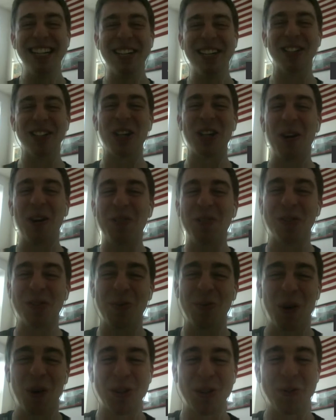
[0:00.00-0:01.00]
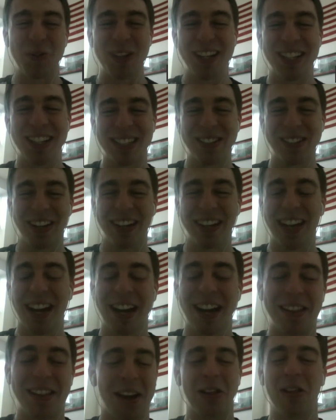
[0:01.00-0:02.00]
He was hoping his boys would be into it.
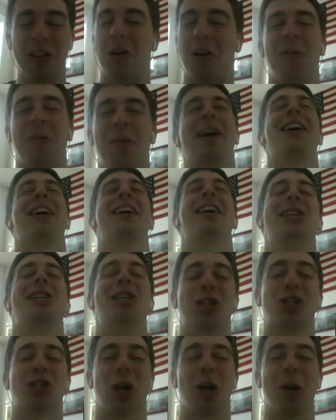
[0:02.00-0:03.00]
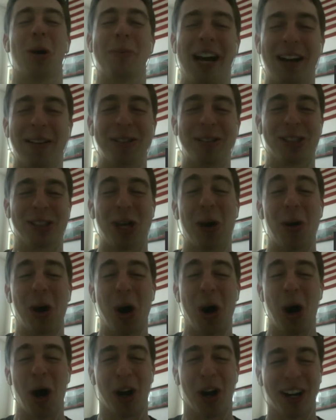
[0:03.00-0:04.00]
And oh my god, they shut him down so
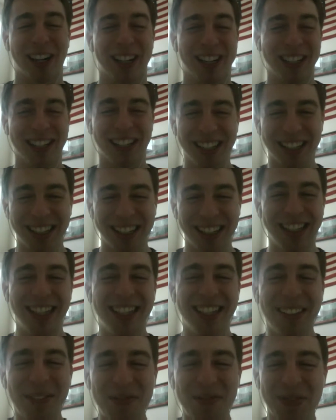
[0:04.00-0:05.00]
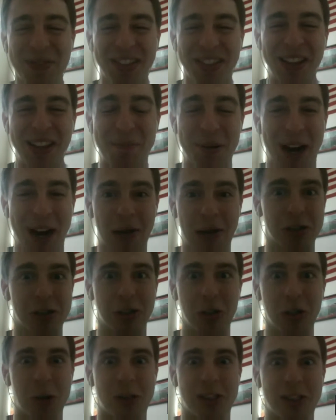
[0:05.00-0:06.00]
hard. But I was
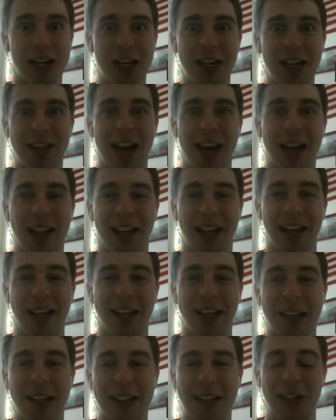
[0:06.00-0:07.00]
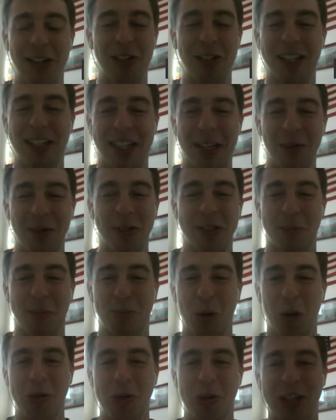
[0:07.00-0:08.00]
so excited that like Little Dicky was
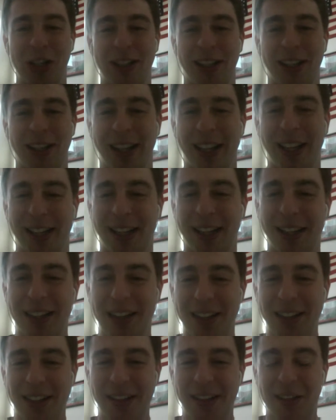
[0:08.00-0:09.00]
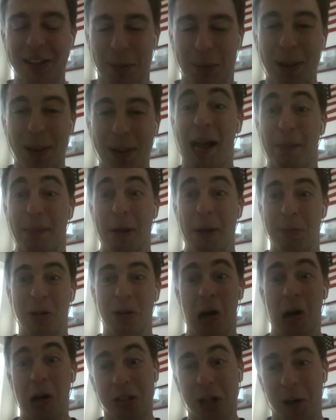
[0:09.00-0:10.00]
approaching like the black people
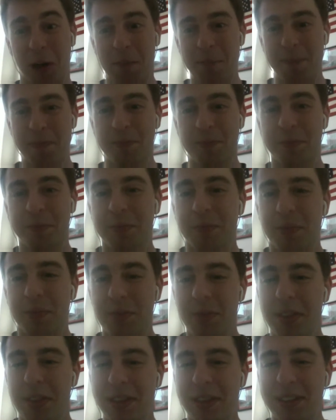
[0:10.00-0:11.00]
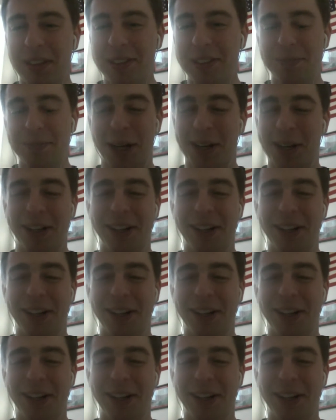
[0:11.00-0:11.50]
also. But